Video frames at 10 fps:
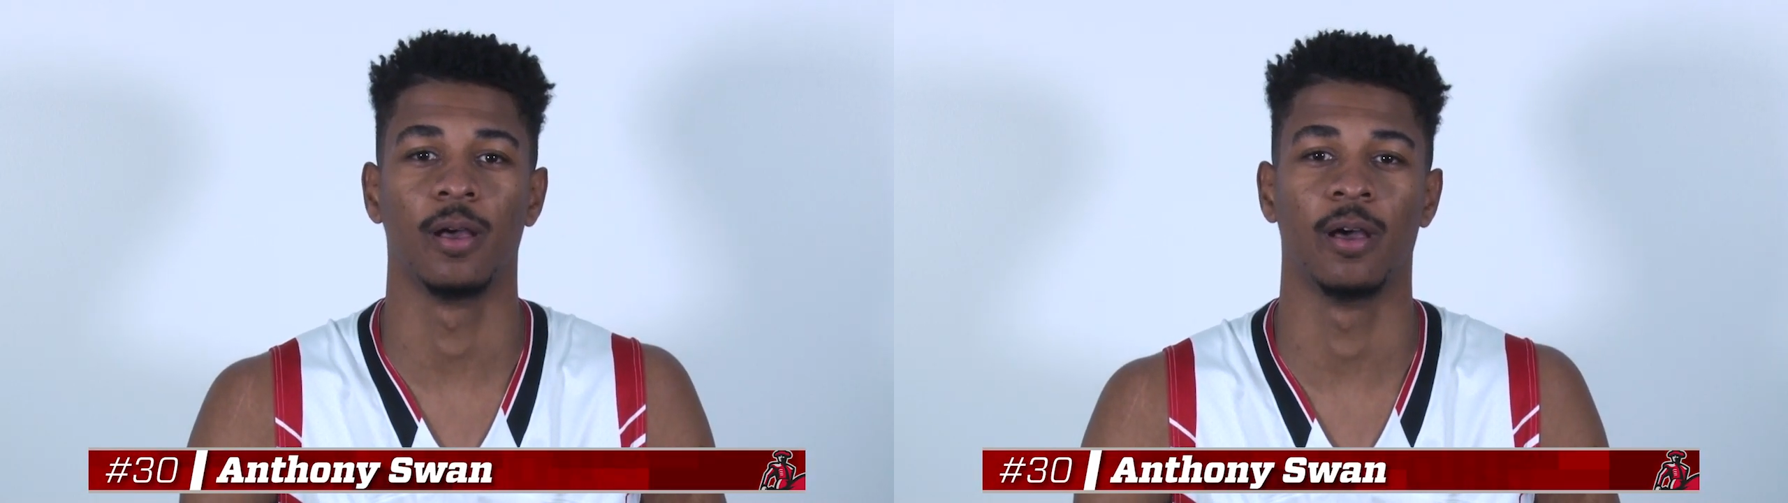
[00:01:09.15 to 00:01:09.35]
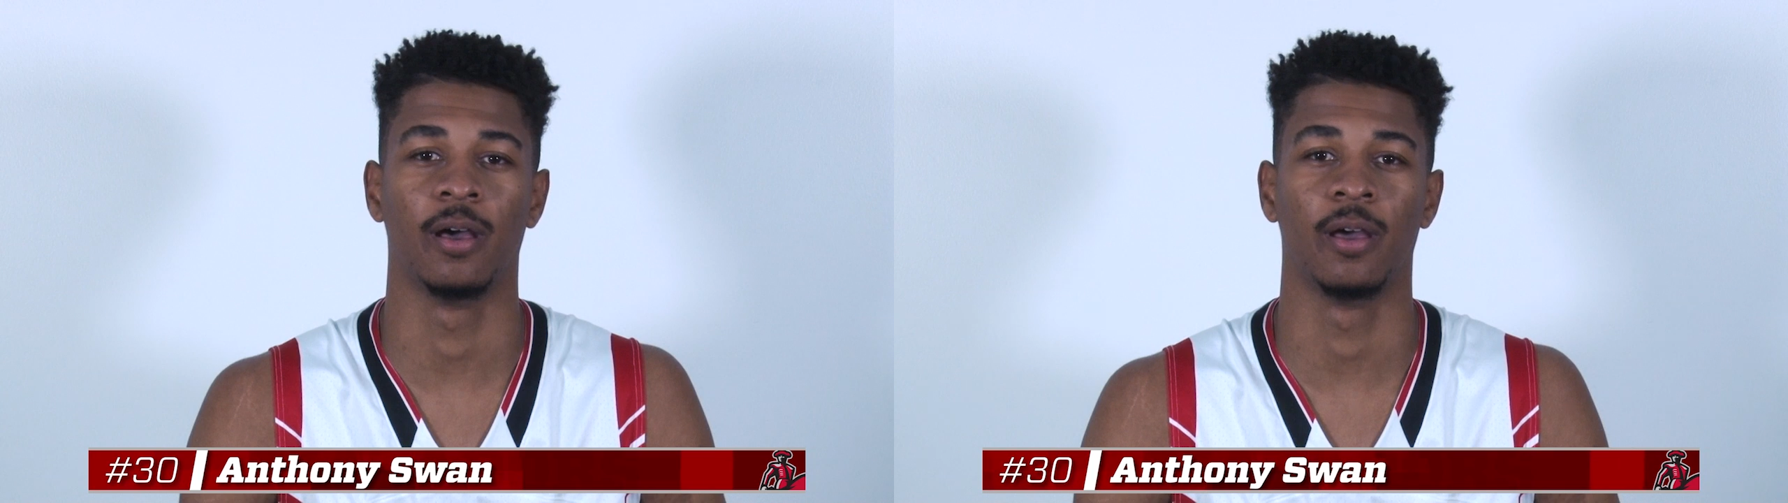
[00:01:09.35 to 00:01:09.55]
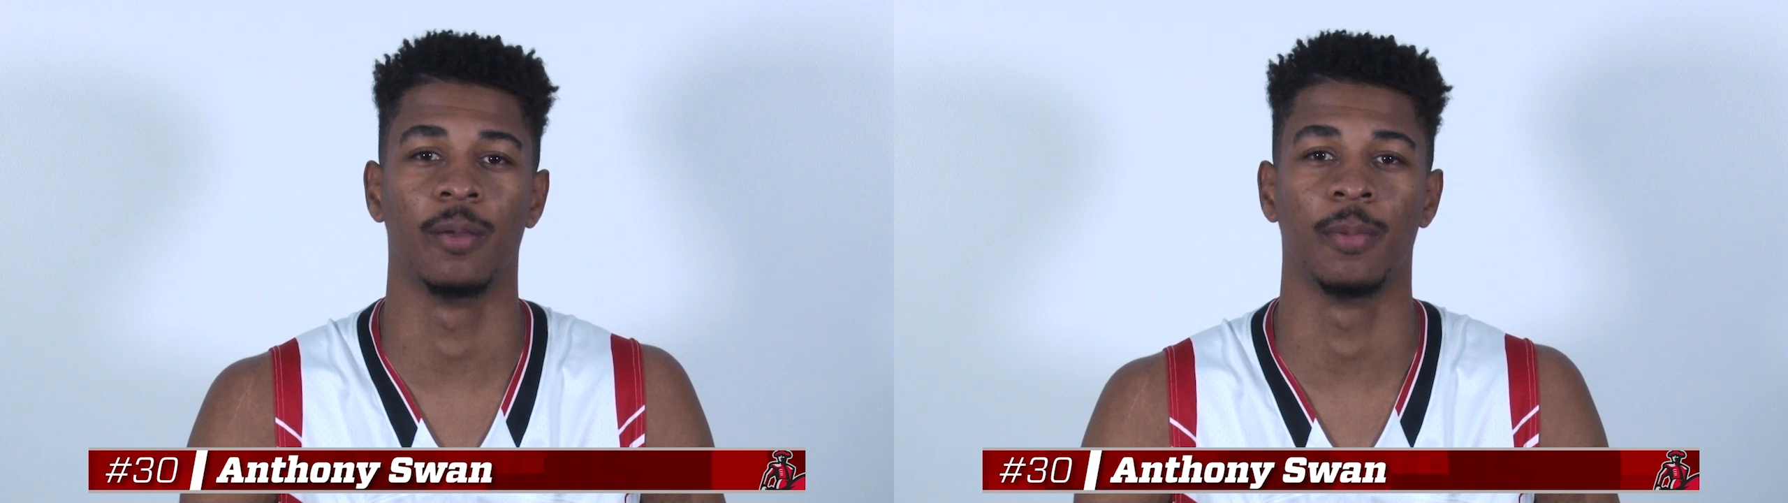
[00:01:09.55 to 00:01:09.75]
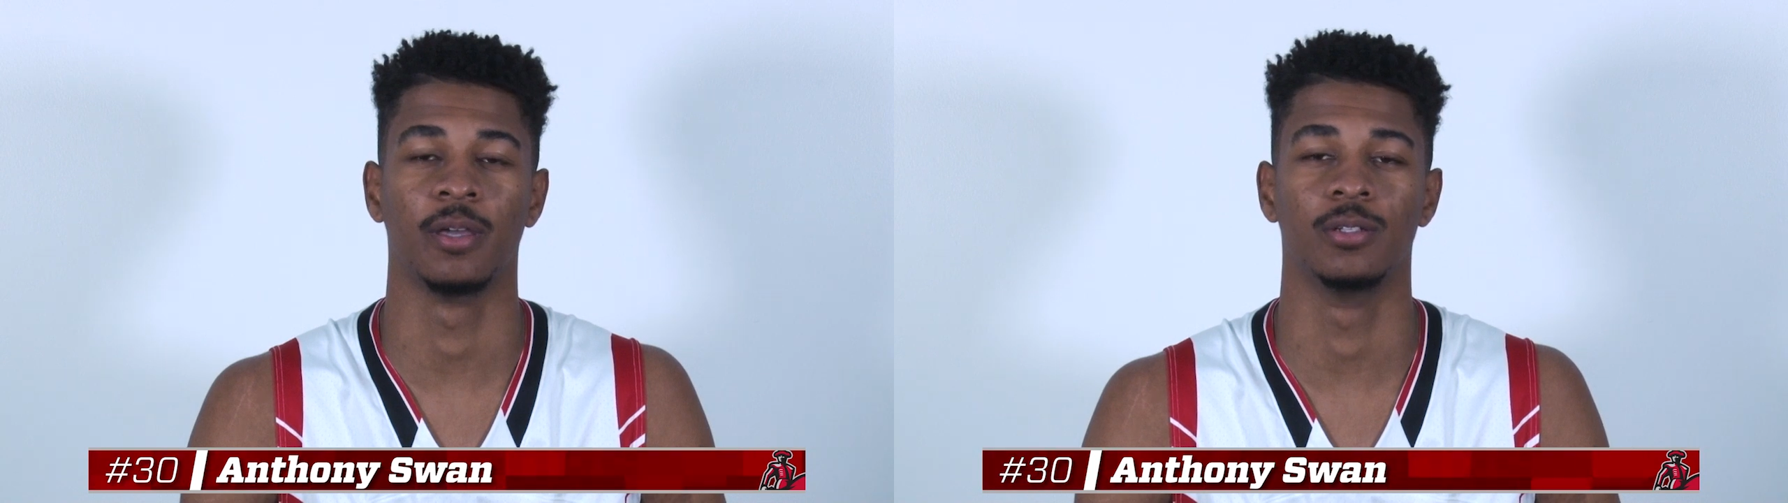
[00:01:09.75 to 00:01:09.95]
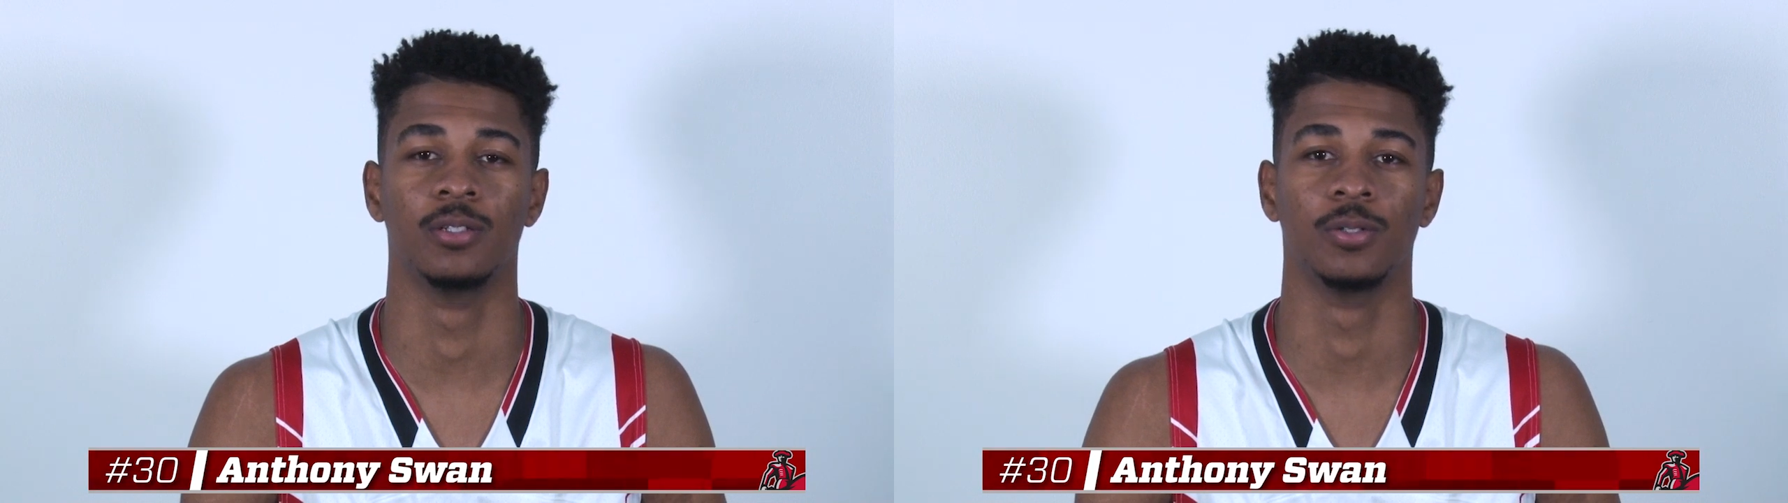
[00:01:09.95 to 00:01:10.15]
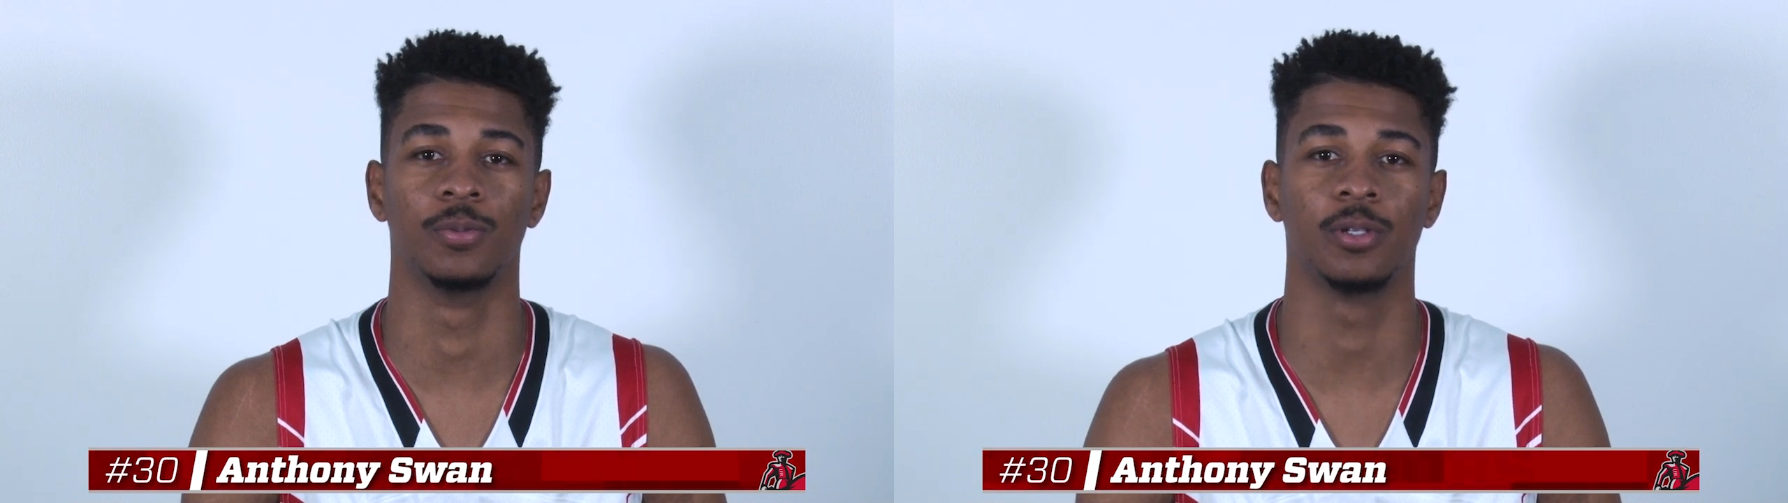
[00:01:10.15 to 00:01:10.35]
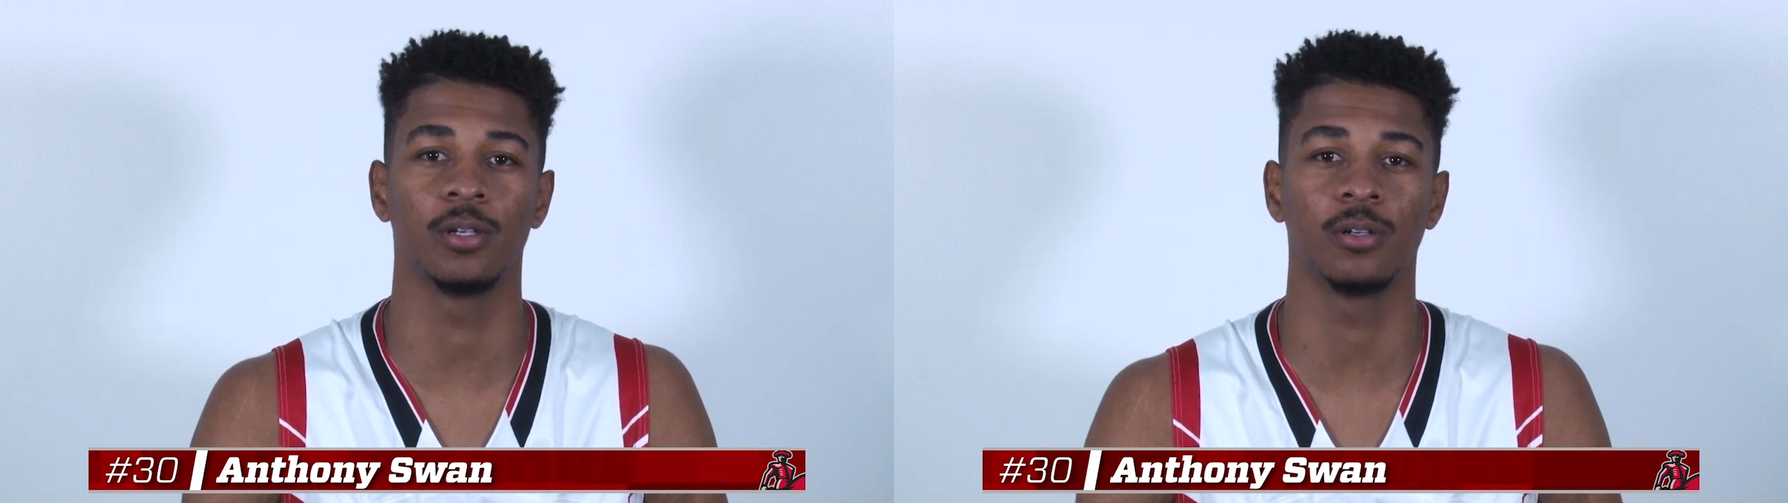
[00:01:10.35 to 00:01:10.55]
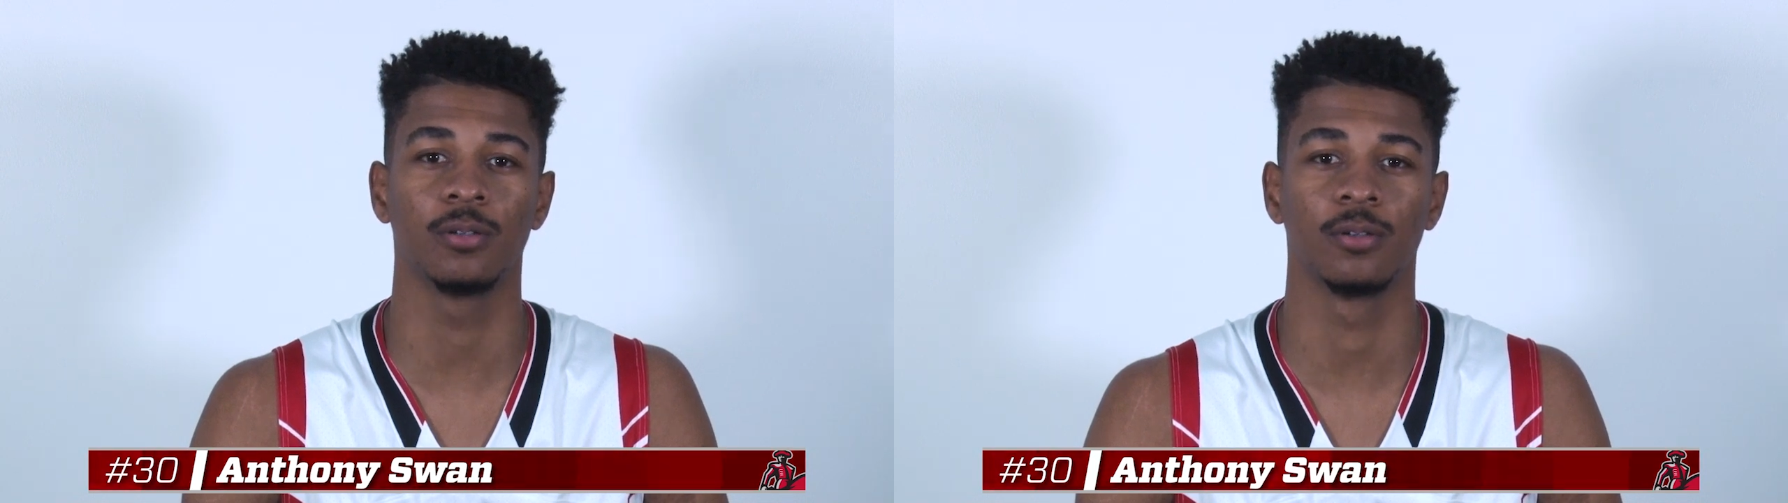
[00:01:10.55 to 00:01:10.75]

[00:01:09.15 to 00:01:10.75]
I'm a junior,